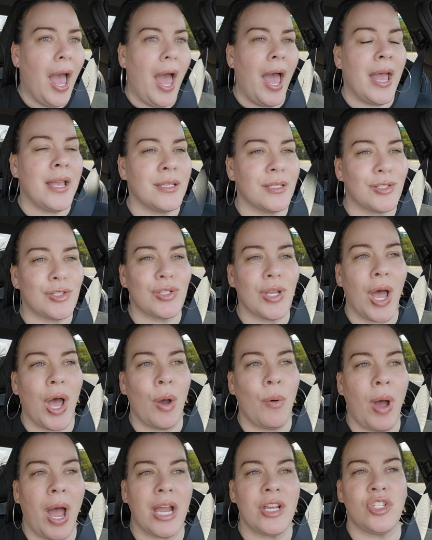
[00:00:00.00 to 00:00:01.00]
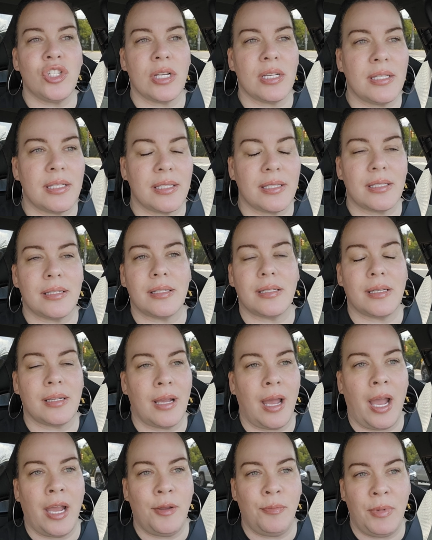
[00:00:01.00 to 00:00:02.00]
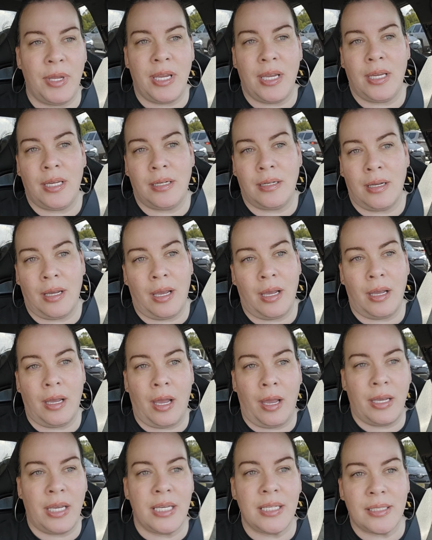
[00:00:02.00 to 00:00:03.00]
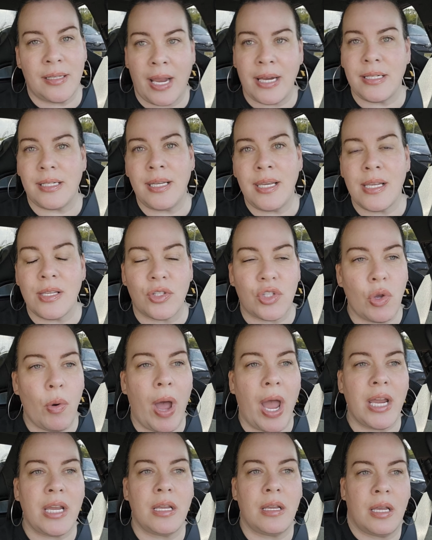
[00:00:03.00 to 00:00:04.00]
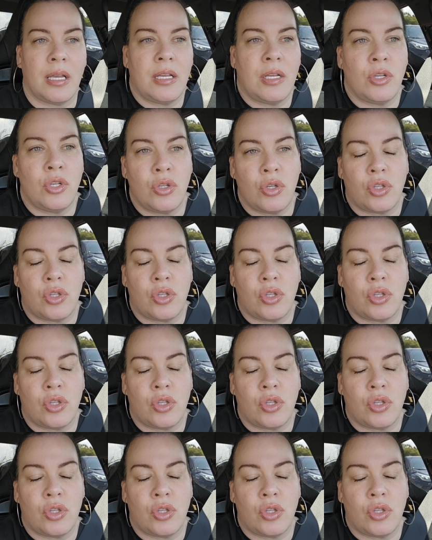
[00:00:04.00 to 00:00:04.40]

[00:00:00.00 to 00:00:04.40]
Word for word: And so I just, I mean, uh, he's 19, so I,